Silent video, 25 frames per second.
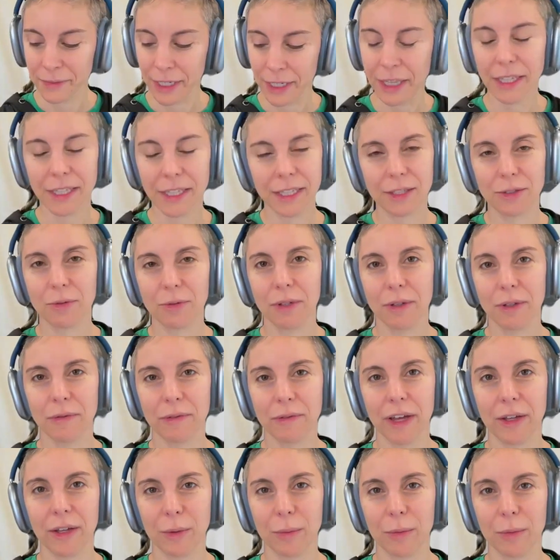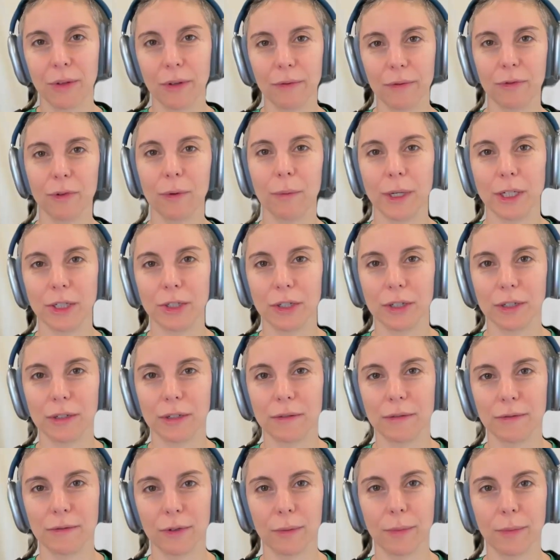I think that's really valuable
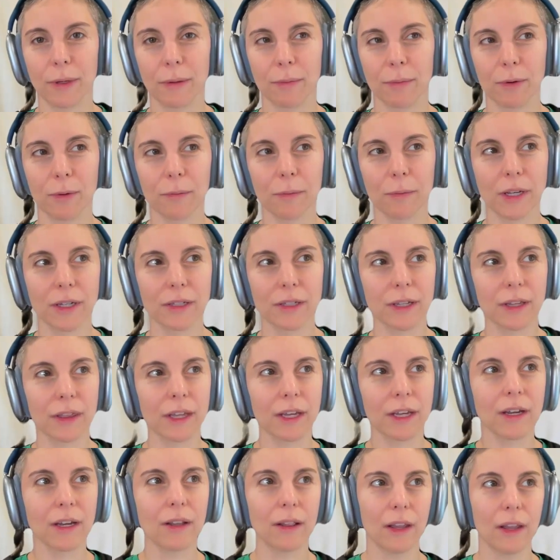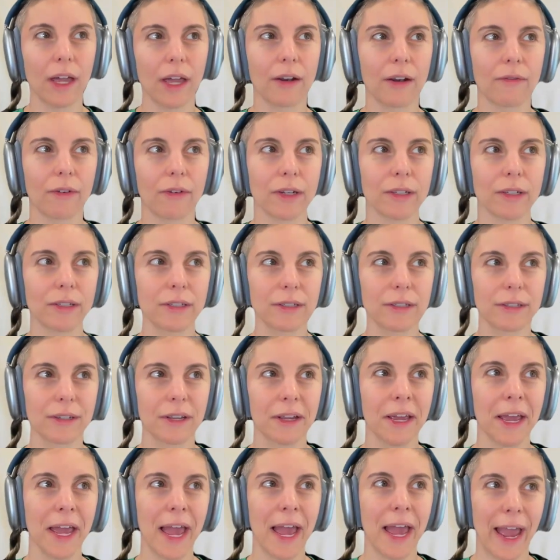information for people because I think a lot of us
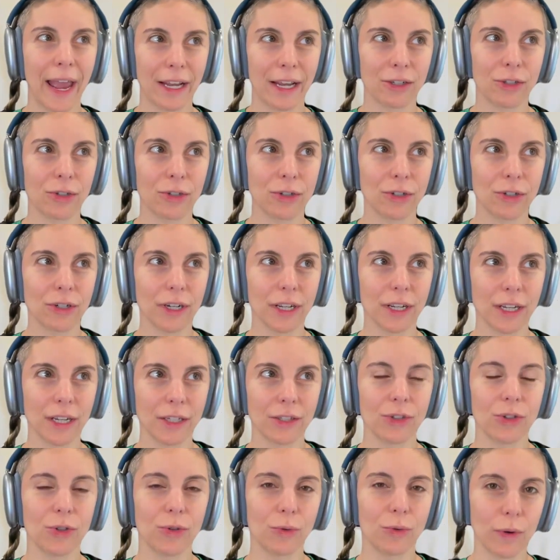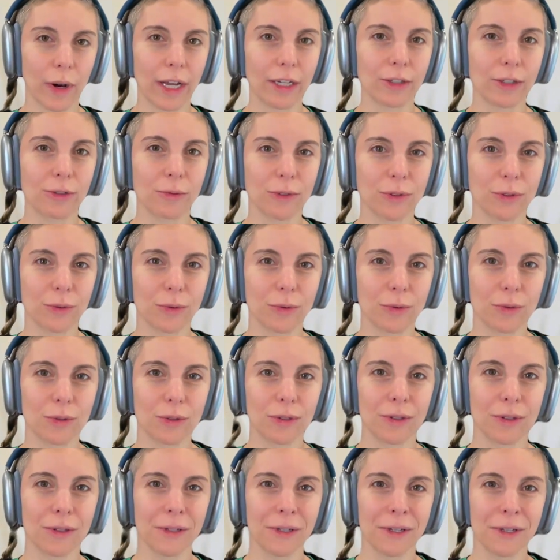enter into graduate
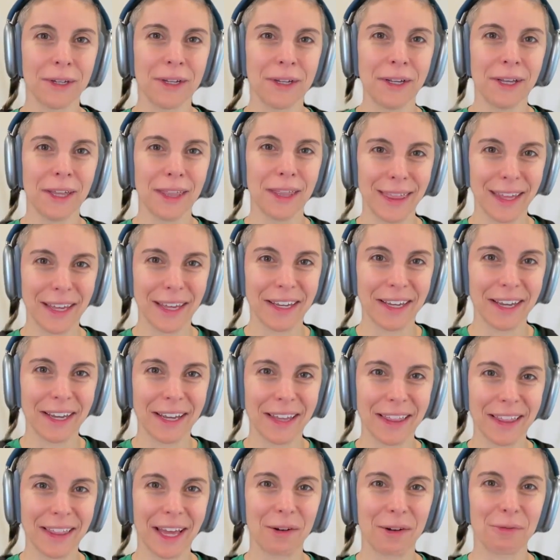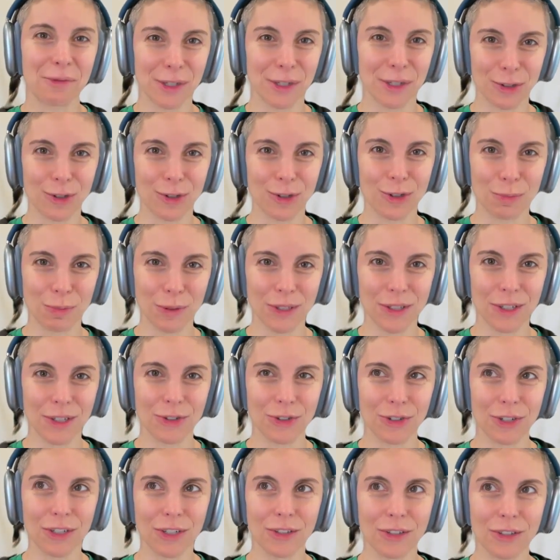school thinking that research
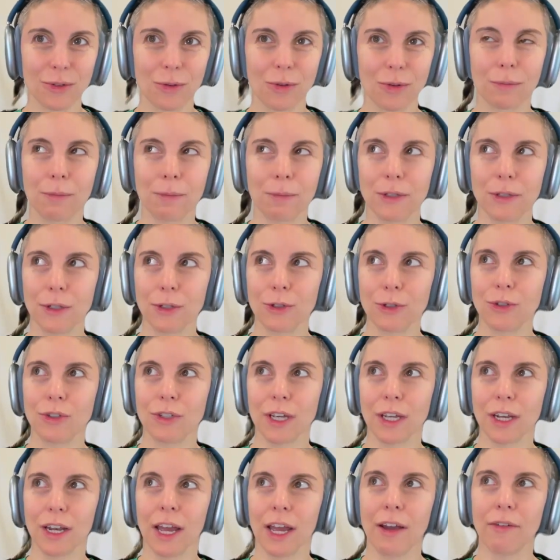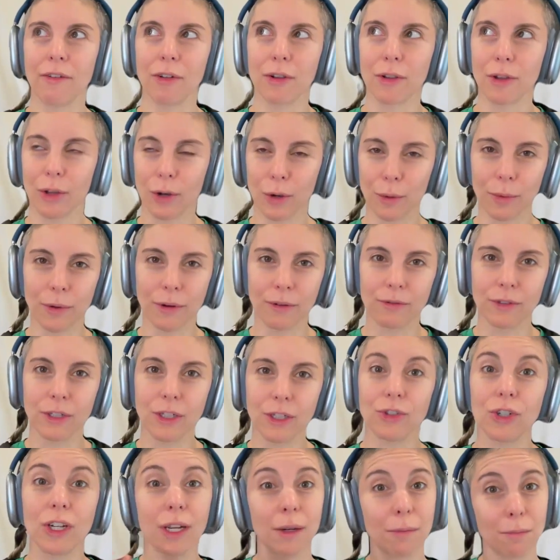positions or positions that have a little bit of
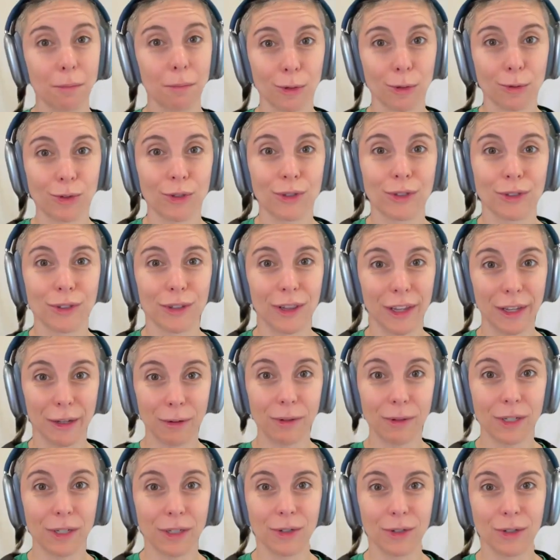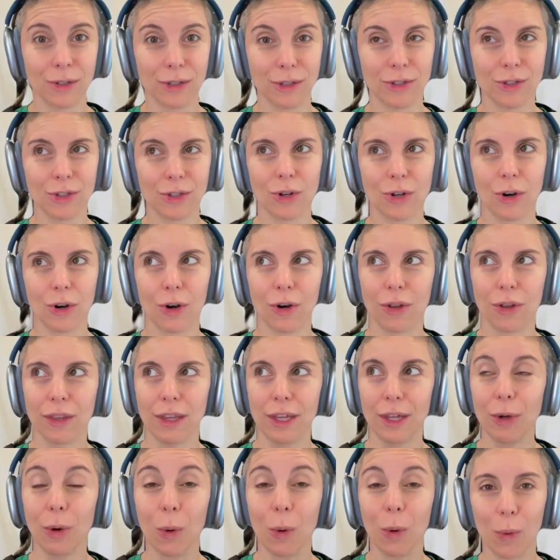teaching and mostly research are
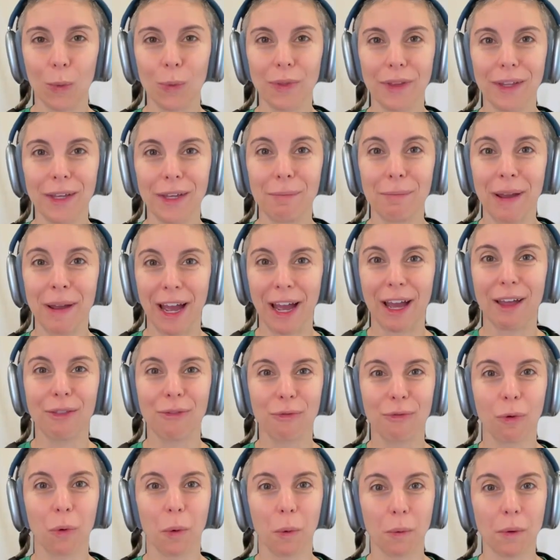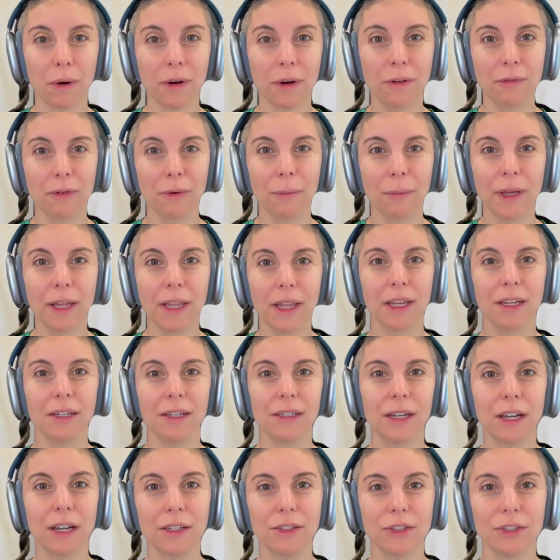the only path forward for
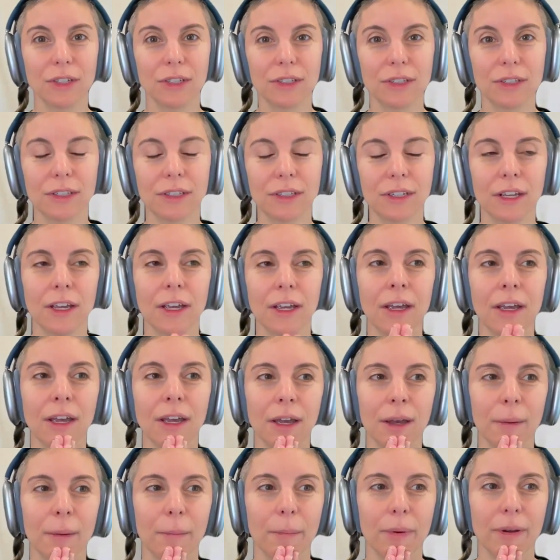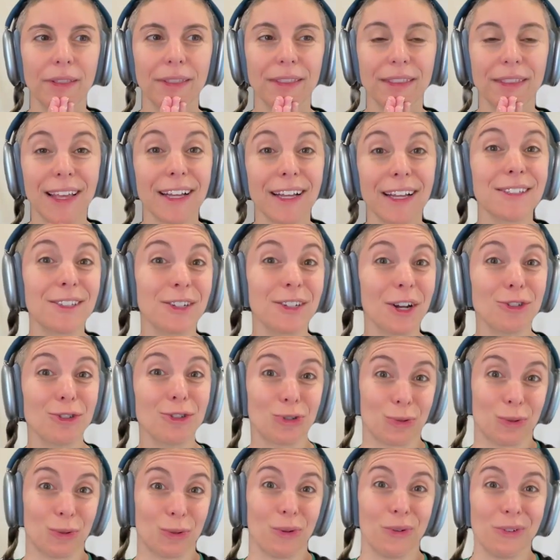paleontologists. But that's not
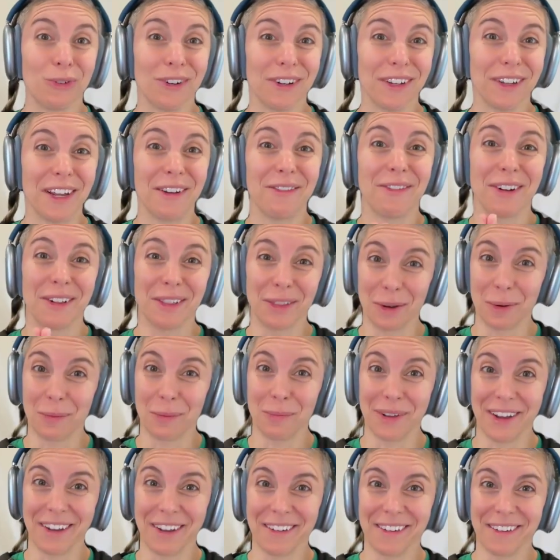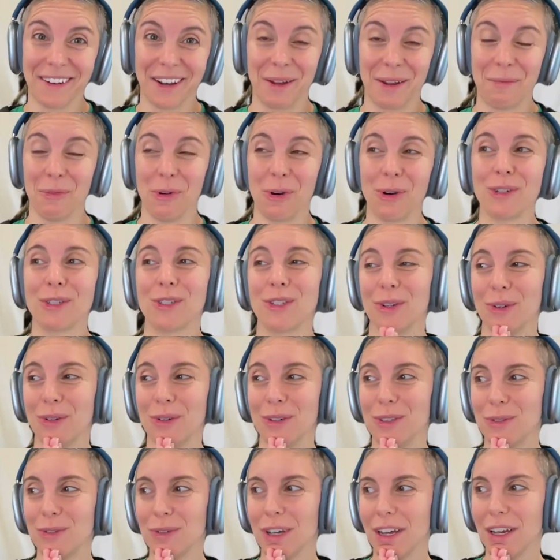true even a little bit anymore.
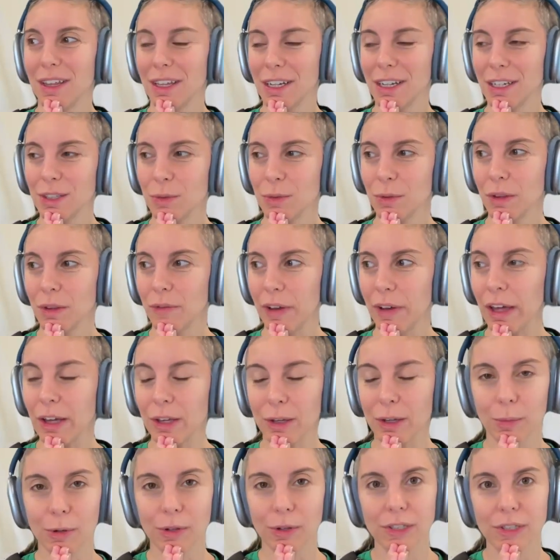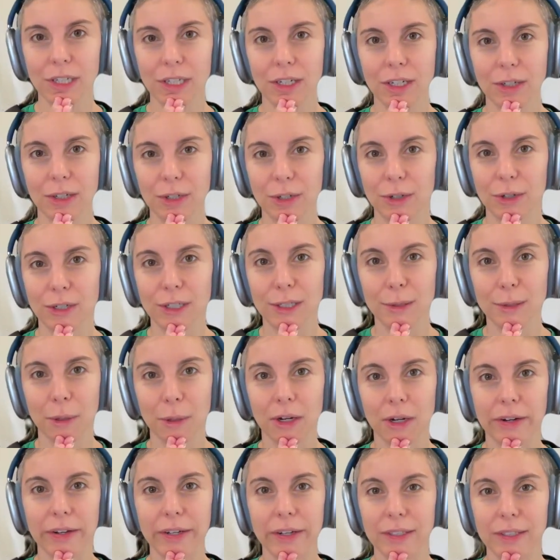So I think it's really valuable to hear your
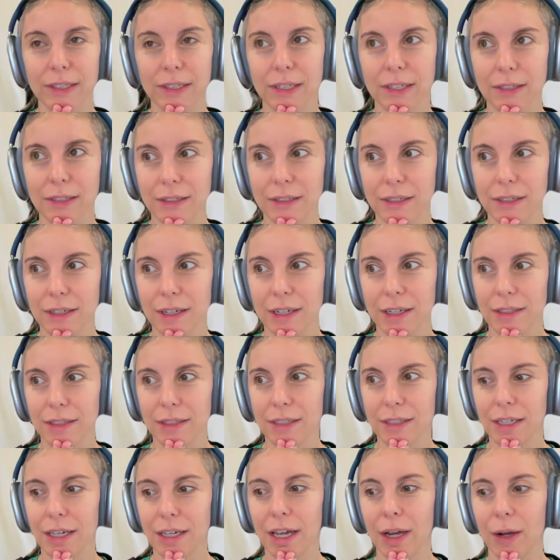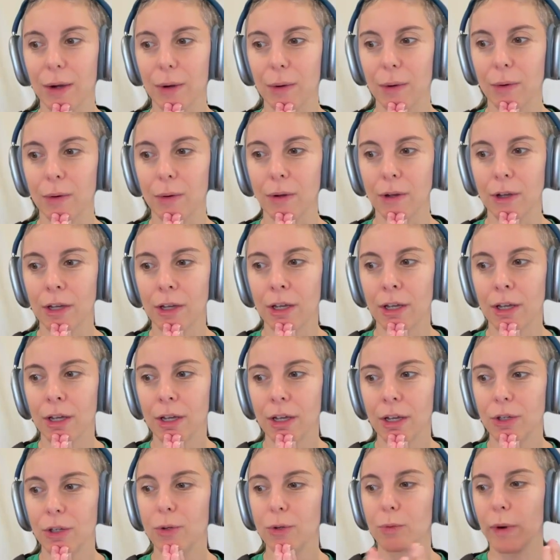experience and see how
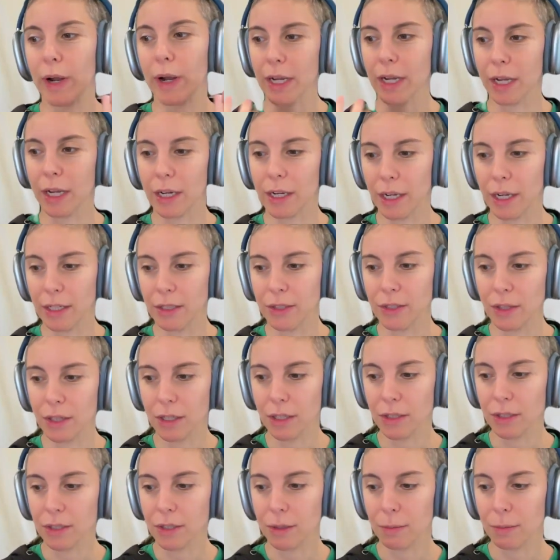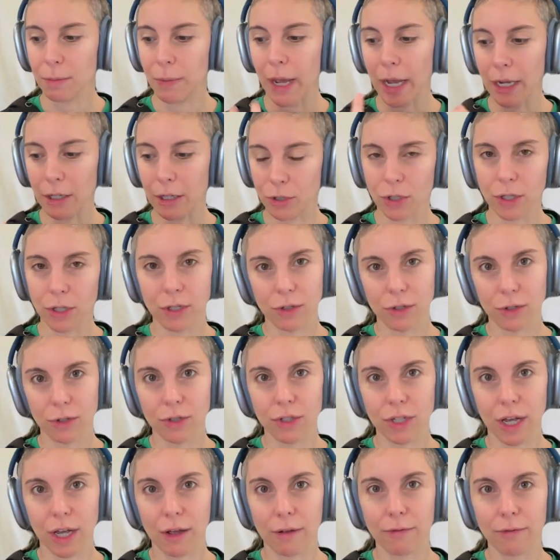you recognize this passion in
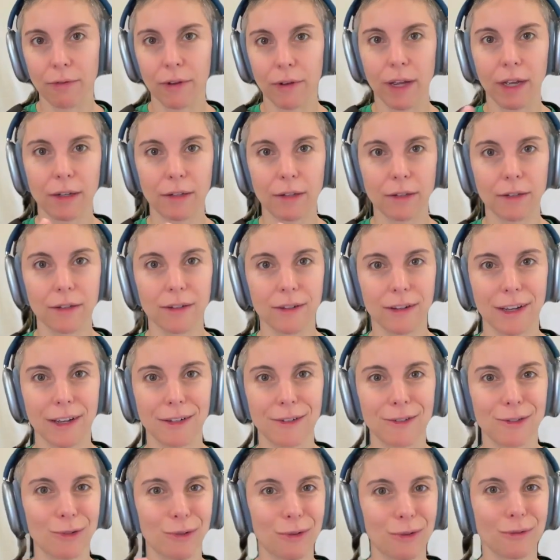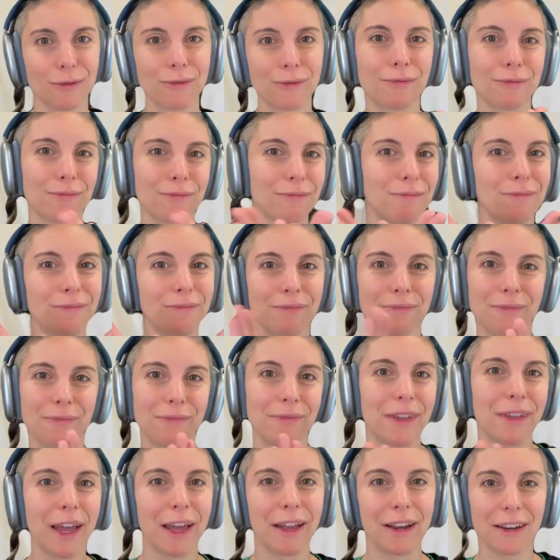yourself and sort of
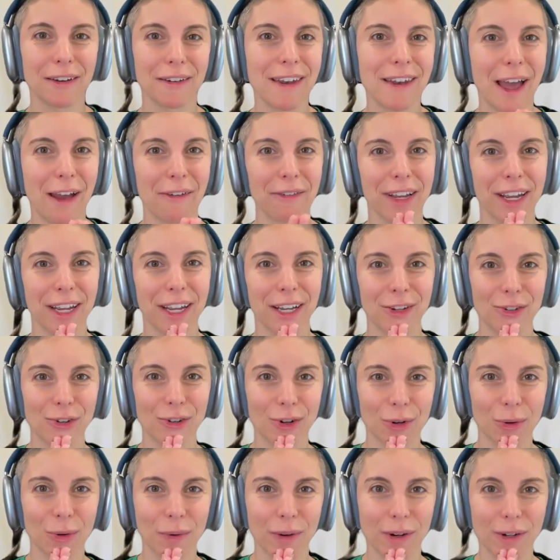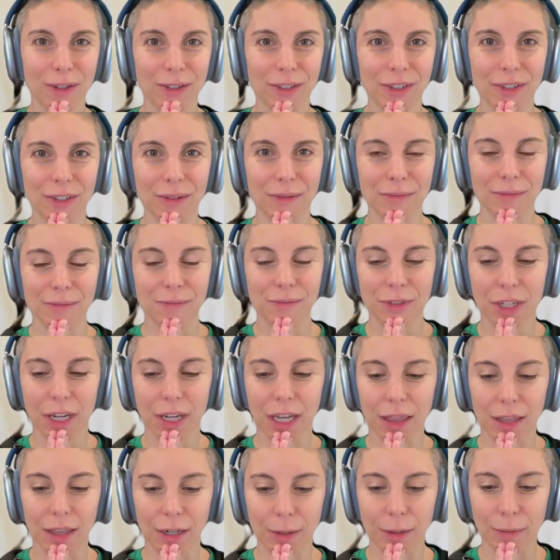navigated your career to
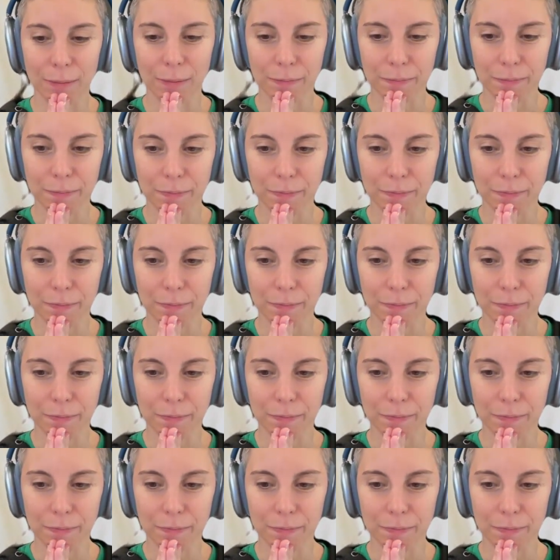get there.